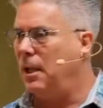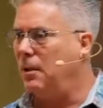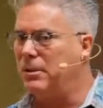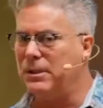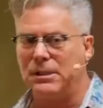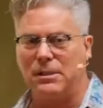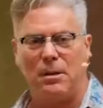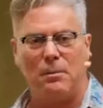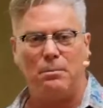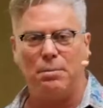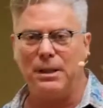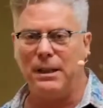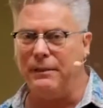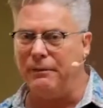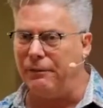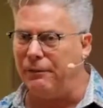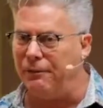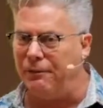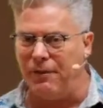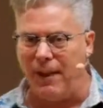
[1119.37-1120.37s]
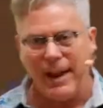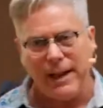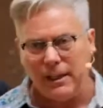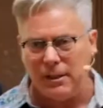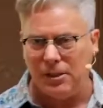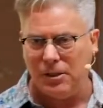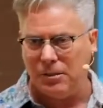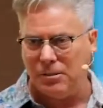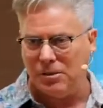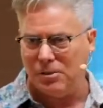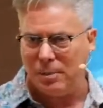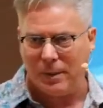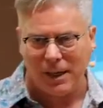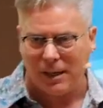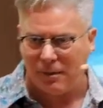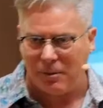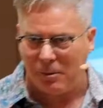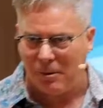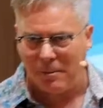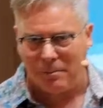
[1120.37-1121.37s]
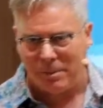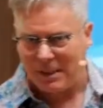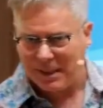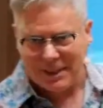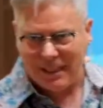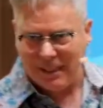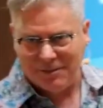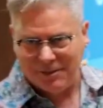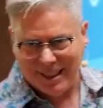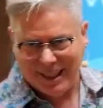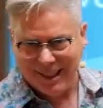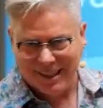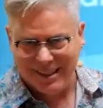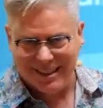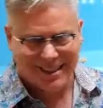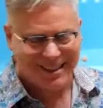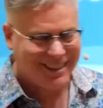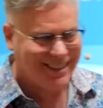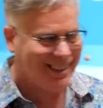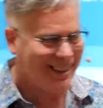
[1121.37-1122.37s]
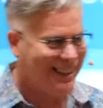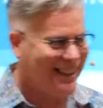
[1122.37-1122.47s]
was complete fake news, but everyone believed it.